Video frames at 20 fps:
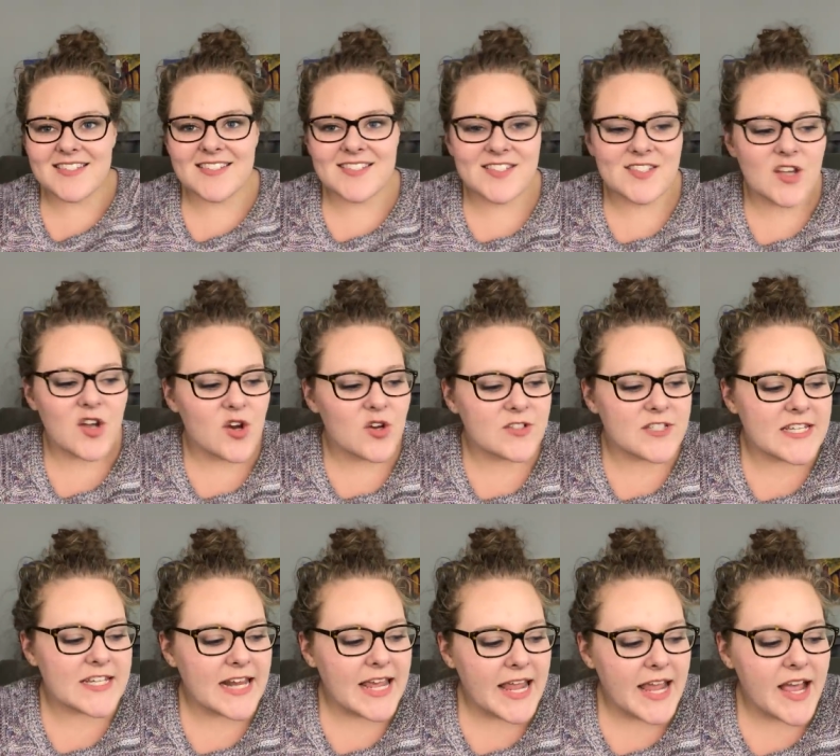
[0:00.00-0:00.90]
so
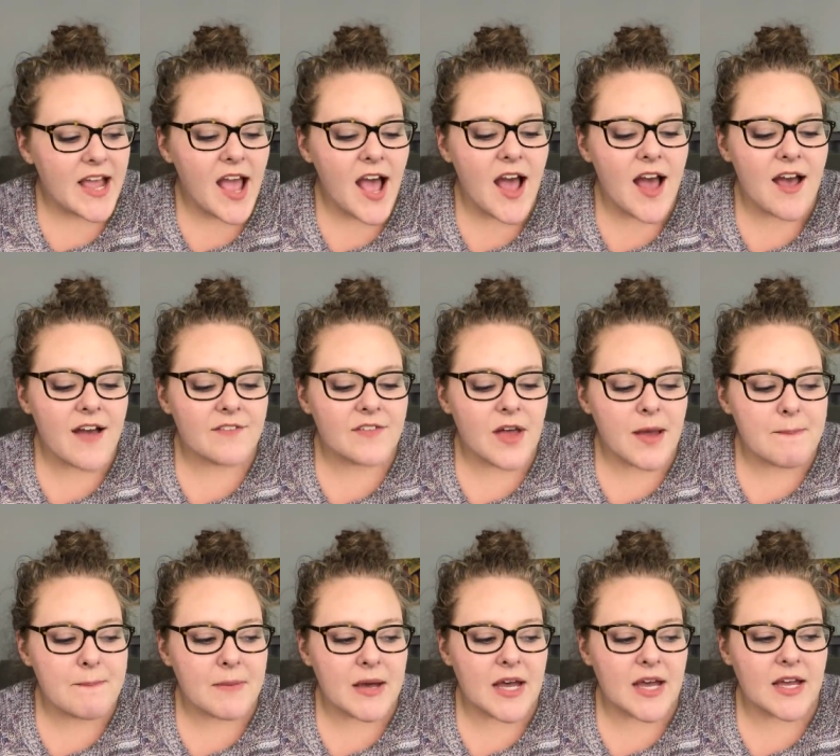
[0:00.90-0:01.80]
today I have
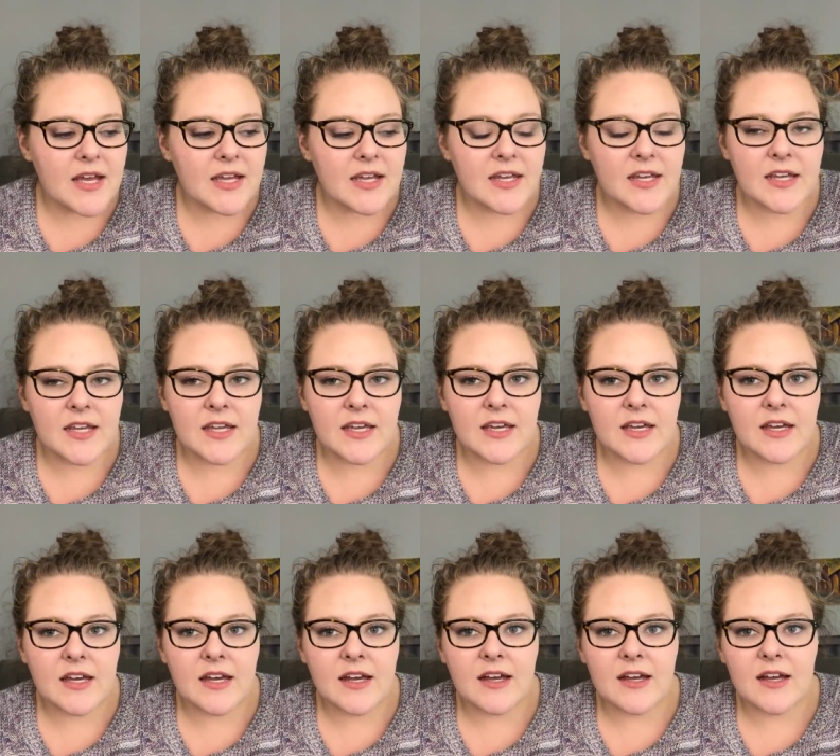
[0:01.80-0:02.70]

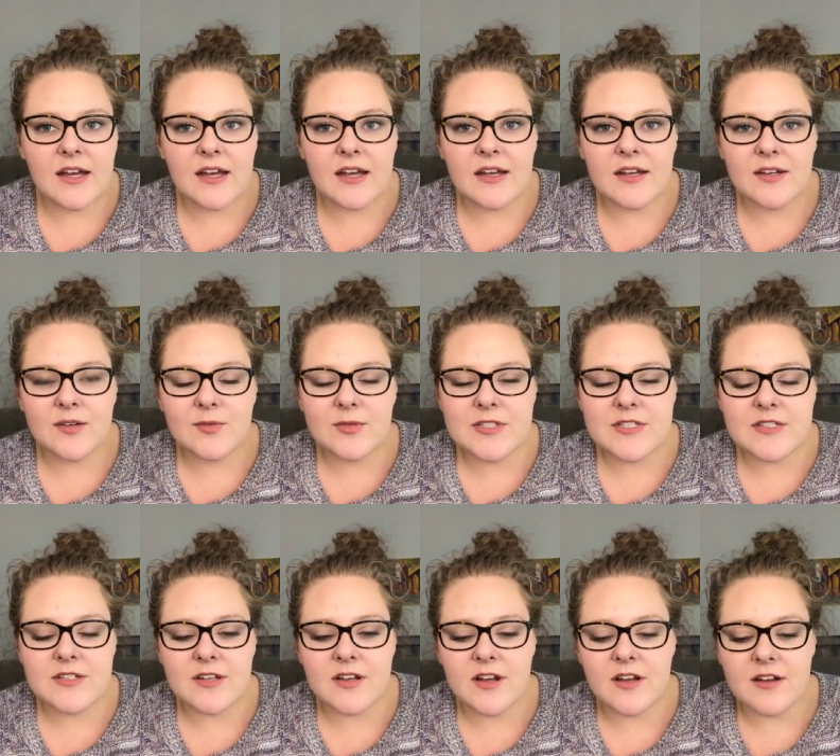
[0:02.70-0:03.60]
my, uh,
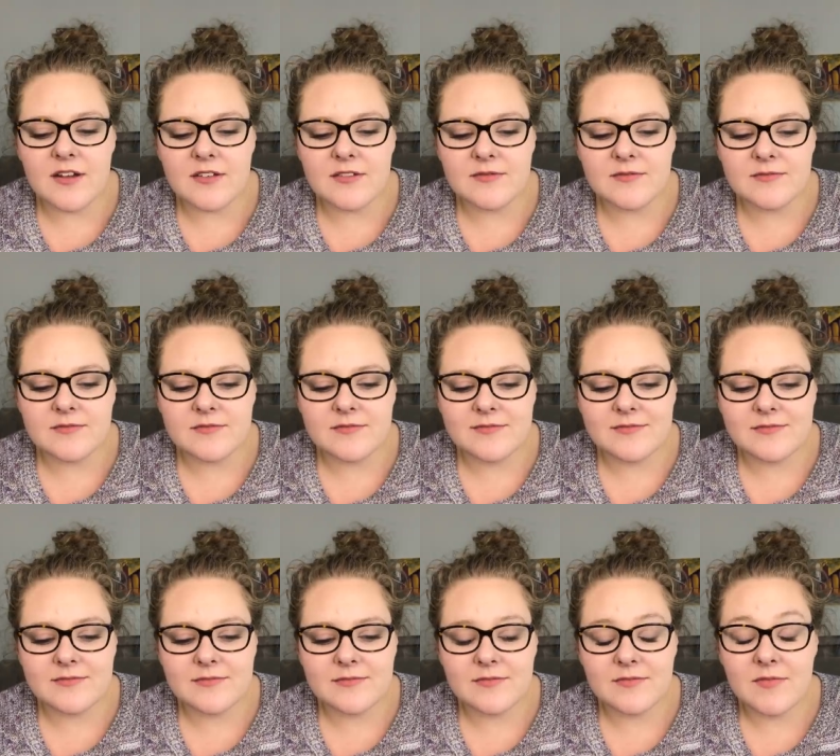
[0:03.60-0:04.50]
what's it called?
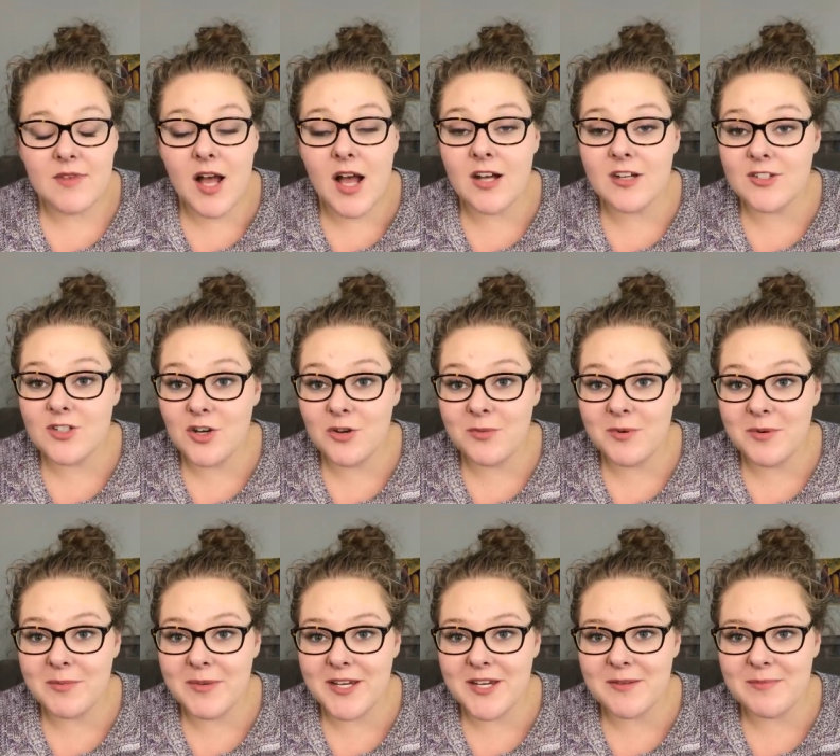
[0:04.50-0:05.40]

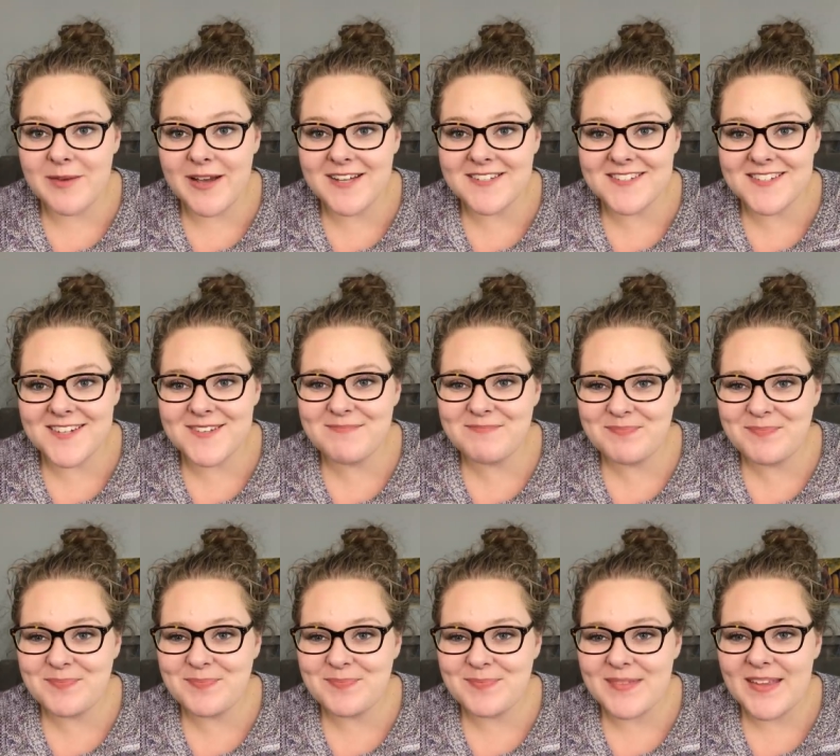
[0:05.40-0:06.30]
October makeup basket.
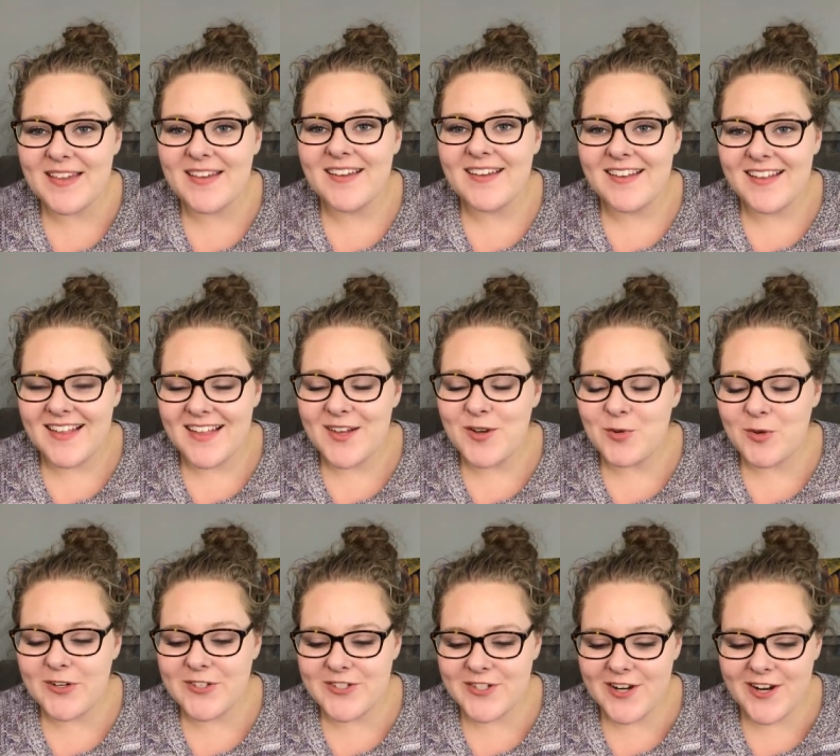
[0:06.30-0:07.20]

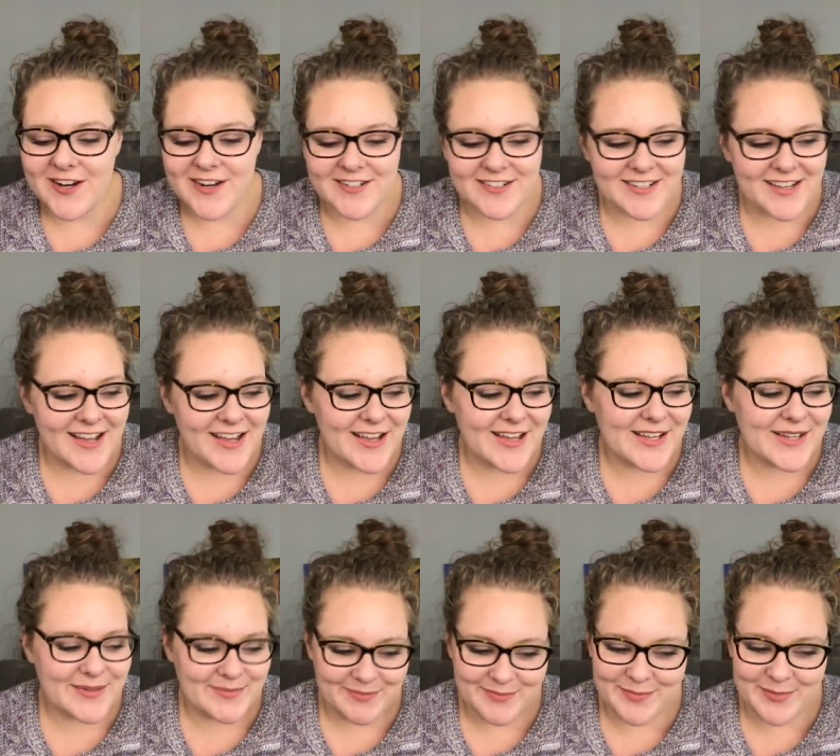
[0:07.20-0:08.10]
Words are hard.
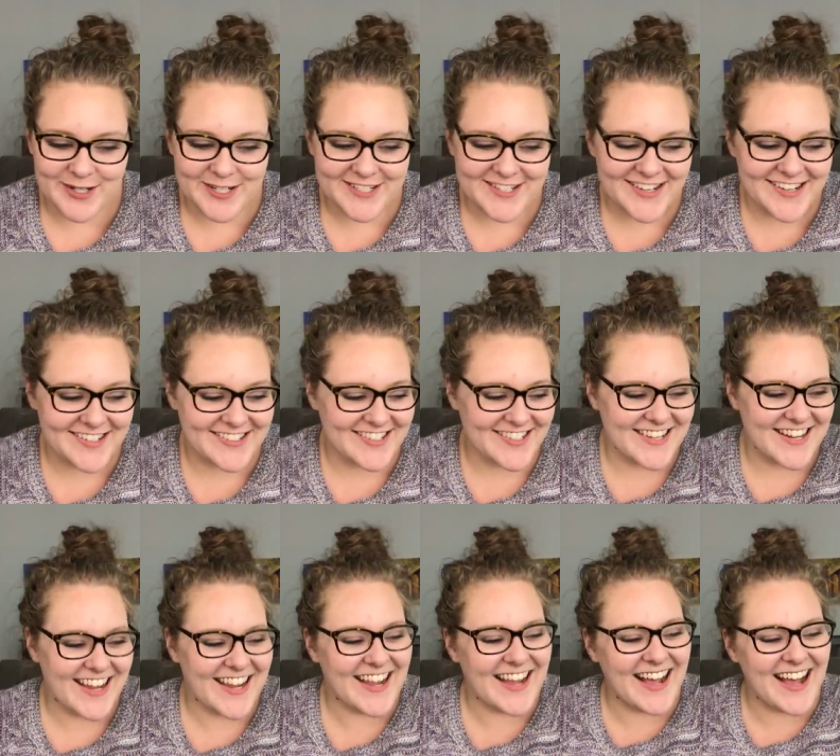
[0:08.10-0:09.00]
I'm pretty tired
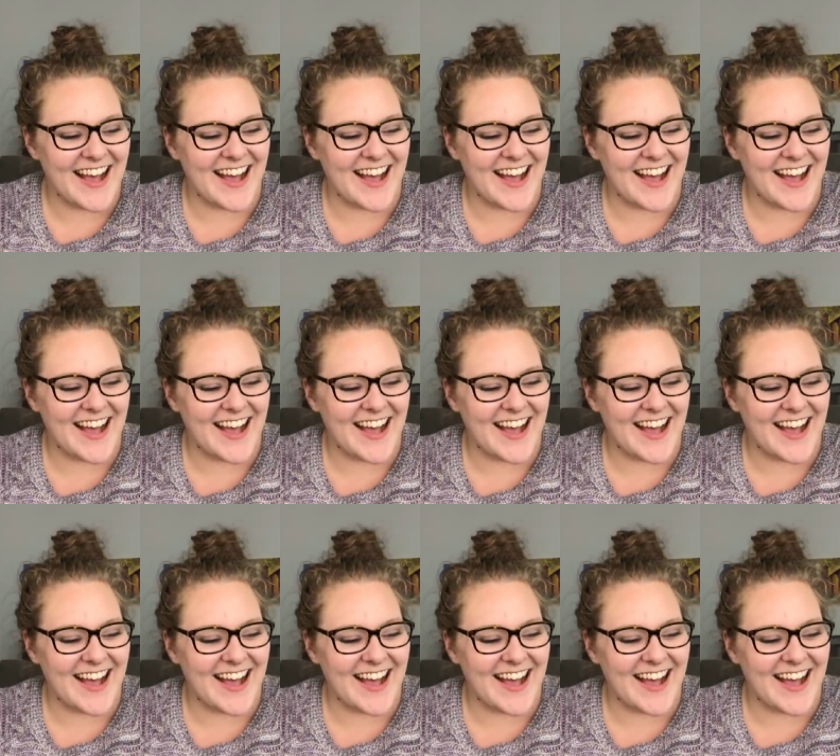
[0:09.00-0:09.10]
today.